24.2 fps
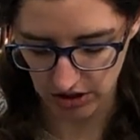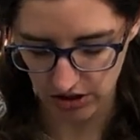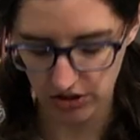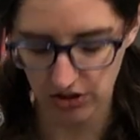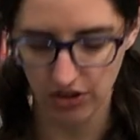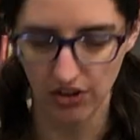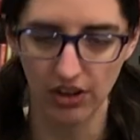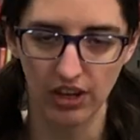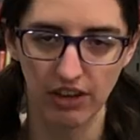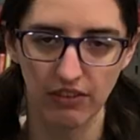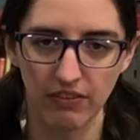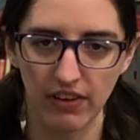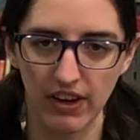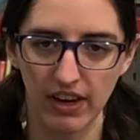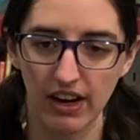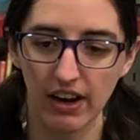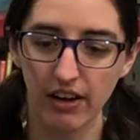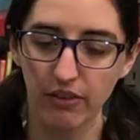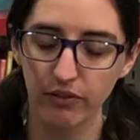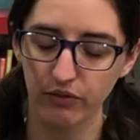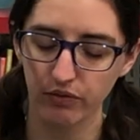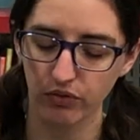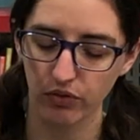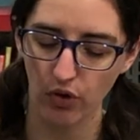so you can figure
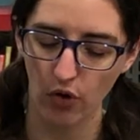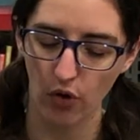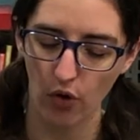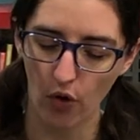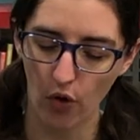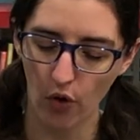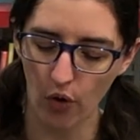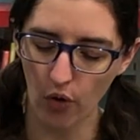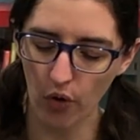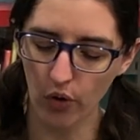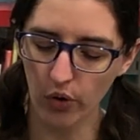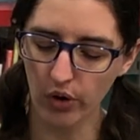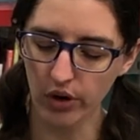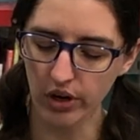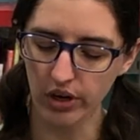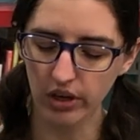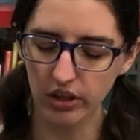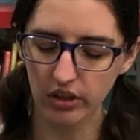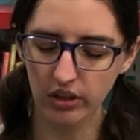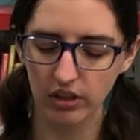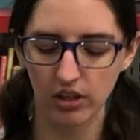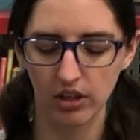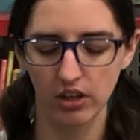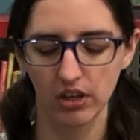out.
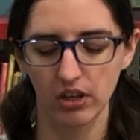Or